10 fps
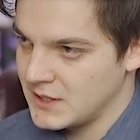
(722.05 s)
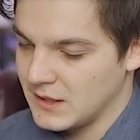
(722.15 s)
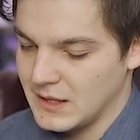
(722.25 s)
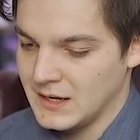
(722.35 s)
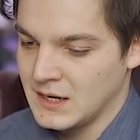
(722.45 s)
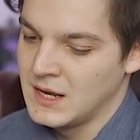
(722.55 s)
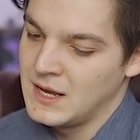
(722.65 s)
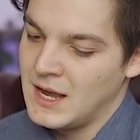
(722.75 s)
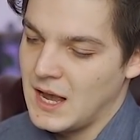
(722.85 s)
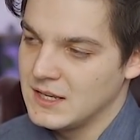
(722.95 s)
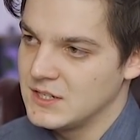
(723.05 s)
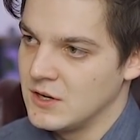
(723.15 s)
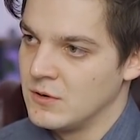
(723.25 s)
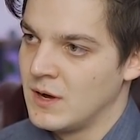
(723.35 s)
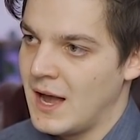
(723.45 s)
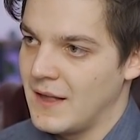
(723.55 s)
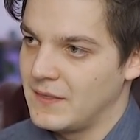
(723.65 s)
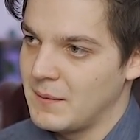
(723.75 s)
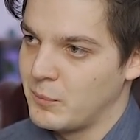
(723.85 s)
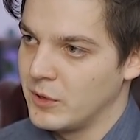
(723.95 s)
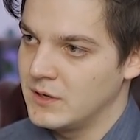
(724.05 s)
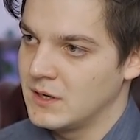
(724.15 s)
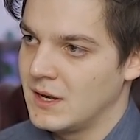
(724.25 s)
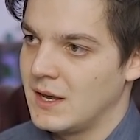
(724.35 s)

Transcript: at that. And so at that point,